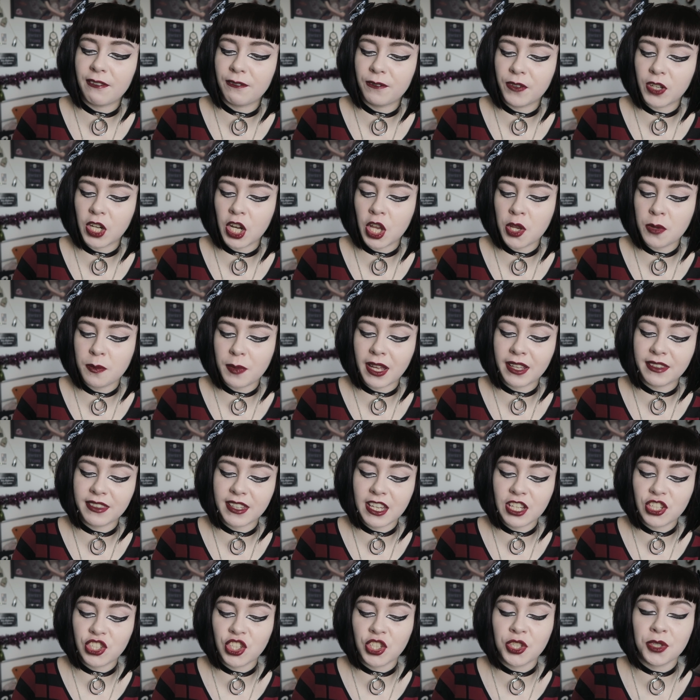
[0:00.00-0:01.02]
envelope, and
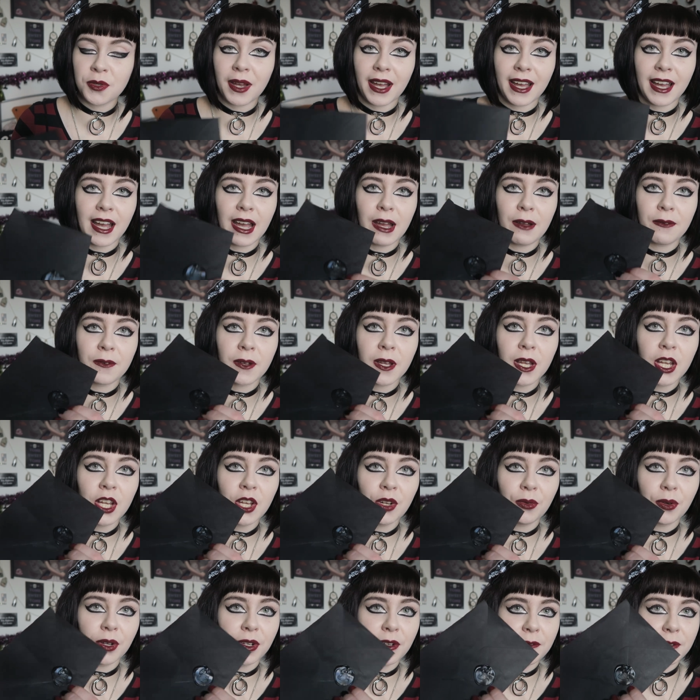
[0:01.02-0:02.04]
they do have
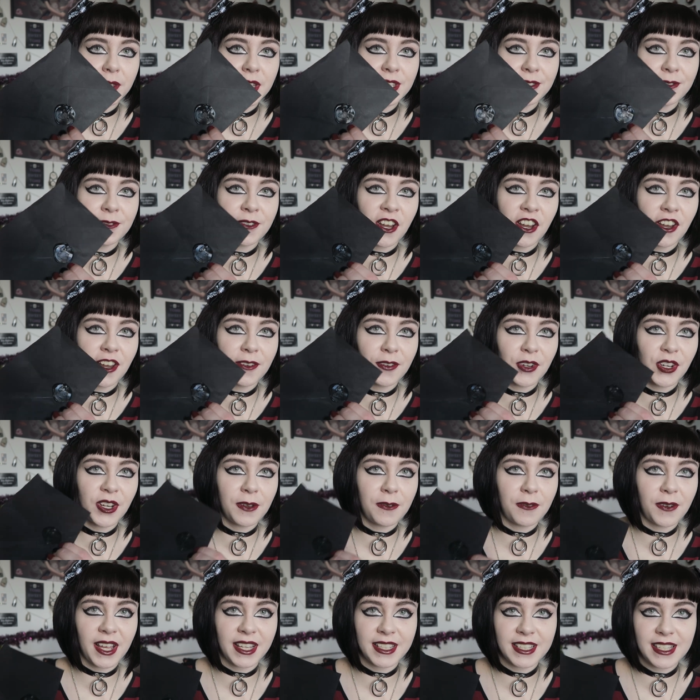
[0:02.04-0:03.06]
one of these very, very
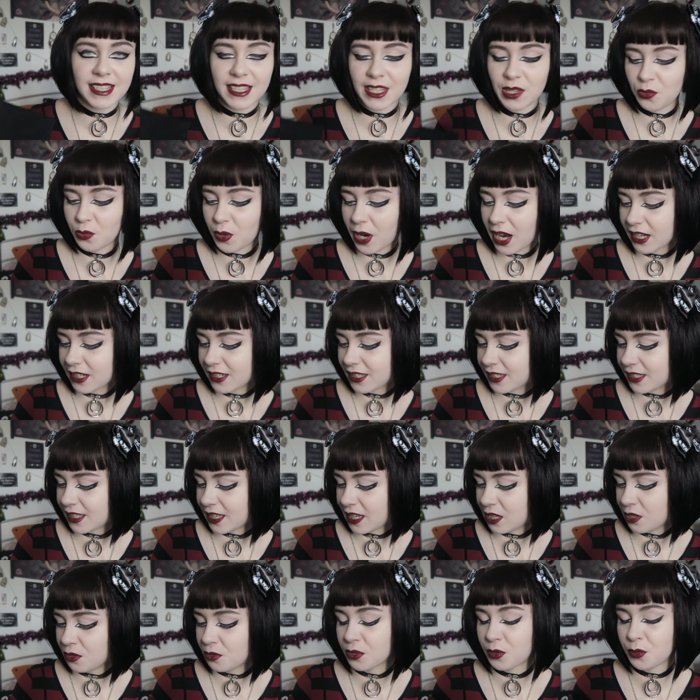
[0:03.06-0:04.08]
fancy wax
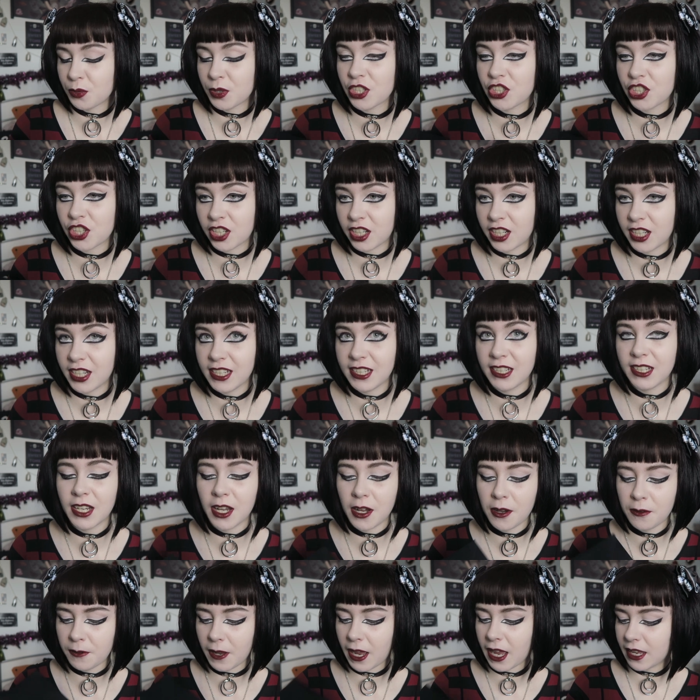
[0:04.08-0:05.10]
seals, which I
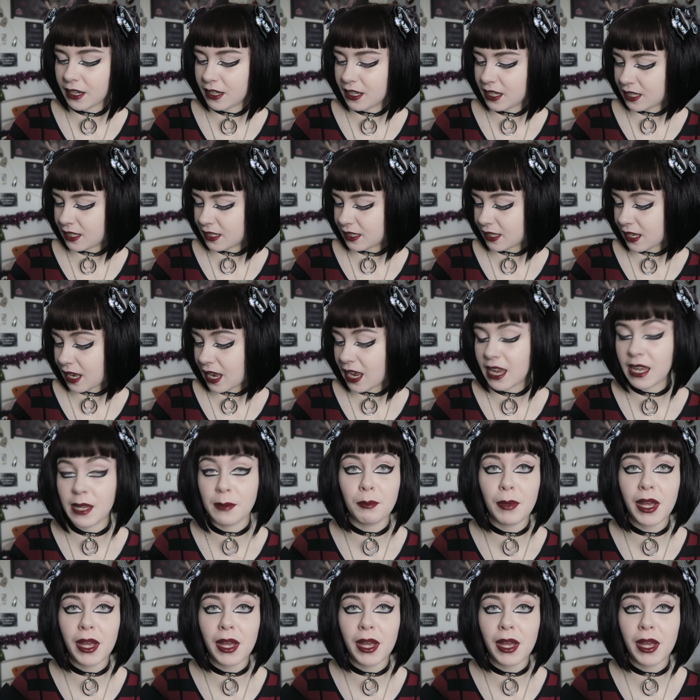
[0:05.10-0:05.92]
love, and it's a